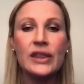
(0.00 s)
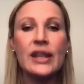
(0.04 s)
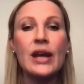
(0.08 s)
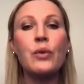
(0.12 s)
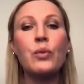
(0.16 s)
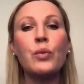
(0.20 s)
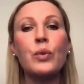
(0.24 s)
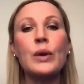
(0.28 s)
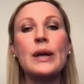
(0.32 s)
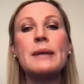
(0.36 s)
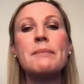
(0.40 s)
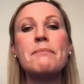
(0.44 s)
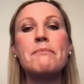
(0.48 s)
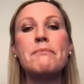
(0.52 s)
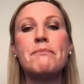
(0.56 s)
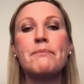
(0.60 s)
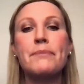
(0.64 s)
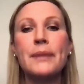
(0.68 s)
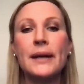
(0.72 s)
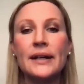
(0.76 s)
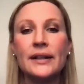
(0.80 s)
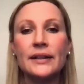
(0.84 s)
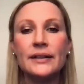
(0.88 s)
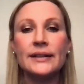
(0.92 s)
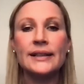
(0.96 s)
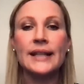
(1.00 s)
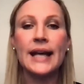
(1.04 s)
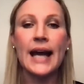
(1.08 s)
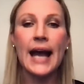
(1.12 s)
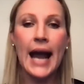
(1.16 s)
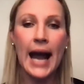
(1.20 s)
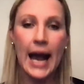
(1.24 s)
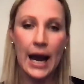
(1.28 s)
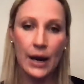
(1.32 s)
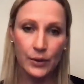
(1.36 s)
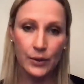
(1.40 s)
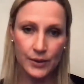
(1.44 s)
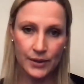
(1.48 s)
that we build the
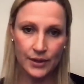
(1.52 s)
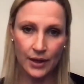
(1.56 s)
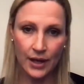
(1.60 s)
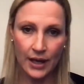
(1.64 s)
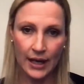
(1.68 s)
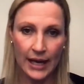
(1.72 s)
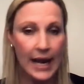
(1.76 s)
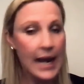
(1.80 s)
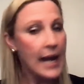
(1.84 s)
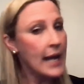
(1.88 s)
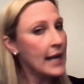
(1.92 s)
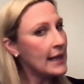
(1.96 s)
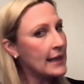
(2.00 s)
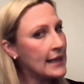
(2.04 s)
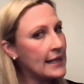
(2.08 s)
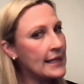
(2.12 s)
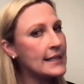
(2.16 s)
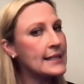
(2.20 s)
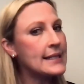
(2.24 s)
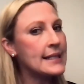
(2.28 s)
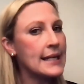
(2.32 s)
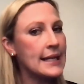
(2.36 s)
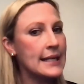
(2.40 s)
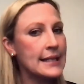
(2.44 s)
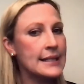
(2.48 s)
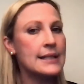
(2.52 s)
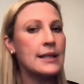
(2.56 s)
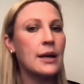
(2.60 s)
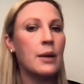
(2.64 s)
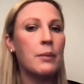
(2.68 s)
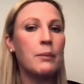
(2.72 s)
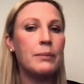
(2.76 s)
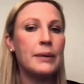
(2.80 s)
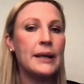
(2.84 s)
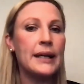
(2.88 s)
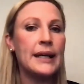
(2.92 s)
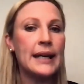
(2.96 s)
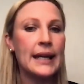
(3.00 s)
house on. This is the
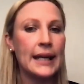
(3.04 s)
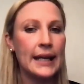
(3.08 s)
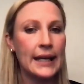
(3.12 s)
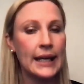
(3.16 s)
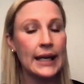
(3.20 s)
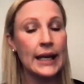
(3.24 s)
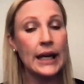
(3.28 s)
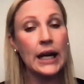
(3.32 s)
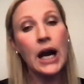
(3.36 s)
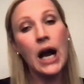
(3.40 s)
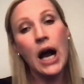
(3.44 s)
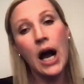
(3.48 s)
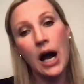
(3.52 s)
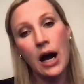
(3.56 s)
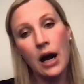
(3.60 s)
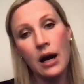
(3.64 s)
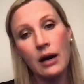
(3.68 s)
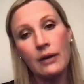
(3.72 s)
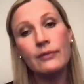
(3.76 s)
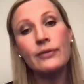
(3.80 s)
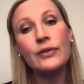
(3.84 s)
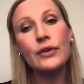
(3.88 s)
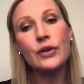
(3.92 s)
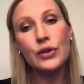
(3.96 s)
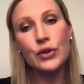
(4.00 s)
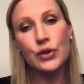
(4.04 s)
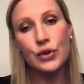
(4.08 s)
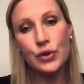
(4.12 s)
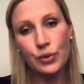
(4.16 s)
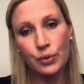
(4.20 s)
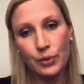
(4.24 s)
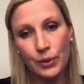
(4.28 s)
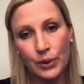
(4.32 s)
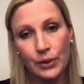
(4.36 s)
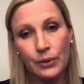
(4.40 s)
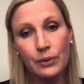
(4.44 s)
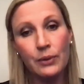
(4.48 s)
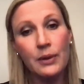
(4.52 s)
beginning of
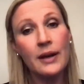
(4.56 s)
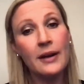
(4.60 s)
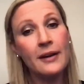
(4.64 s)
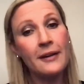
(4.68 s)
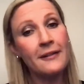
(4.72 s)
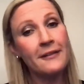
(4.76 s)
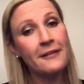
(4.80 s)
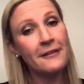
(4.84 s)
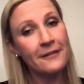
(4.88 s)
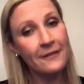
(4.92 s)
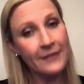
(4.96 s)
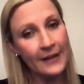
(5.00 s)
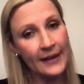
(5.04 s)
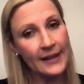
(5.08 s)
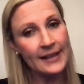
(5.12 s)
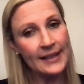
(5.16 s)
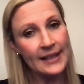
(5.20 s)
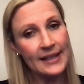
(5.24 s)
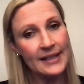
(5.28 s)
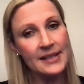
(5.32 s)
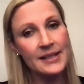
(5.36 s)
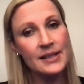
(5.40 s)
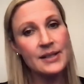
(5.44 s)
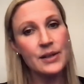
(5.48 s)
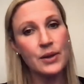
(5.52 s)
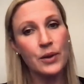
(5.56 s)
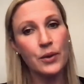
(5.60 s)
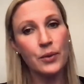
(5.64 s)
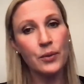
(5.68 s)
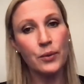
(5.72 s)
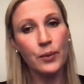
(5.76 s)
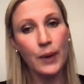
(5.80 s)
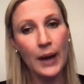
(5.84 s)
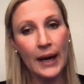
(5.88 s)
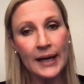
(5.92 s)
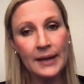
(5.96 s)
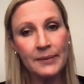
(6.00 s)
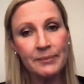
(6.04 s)
true fitness,
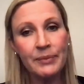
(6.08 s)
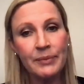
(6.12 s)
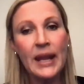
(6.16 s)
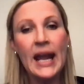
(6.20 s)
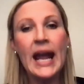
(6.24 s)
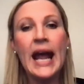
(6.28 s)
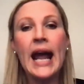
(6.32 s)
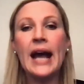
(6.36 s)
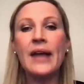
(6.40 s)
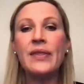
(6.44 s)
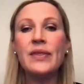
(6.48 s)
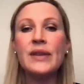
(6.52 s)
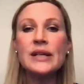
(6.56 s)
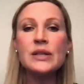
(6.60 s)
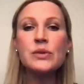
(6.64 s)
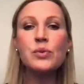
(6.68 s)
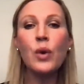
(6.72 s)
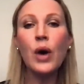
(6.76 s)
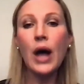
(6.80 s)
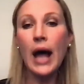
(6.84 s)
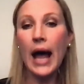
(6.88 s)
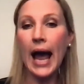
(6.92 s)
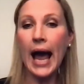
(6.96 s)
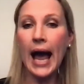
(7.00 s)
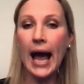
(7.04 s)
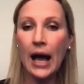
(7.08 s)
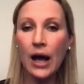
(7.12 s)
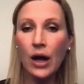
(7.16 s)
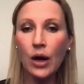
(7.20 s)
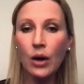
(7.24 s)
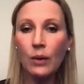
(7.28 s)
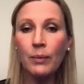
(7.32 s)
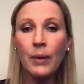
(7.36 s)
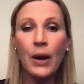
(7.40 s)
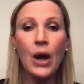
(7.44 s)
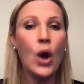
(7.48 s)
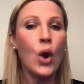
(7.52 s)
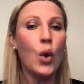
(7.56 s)
right? And this will
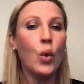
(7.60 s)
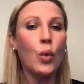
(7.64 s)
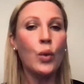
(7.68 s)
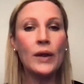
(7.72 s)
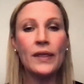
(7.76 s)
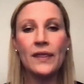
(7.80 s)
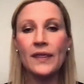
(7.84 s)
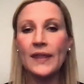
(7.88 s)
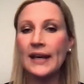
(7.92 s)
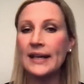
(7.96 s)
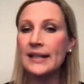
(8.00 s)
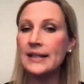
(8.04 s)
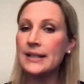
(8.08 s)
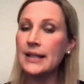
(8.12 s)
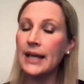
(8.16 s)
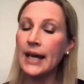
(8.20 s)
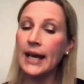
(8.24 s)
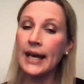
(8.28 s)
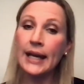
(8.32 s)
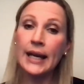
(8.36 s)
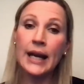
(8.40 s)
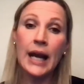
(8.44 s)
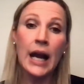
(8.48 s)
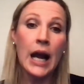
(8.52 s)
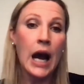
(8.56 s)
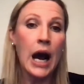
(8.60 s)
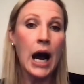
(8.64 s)
help with things like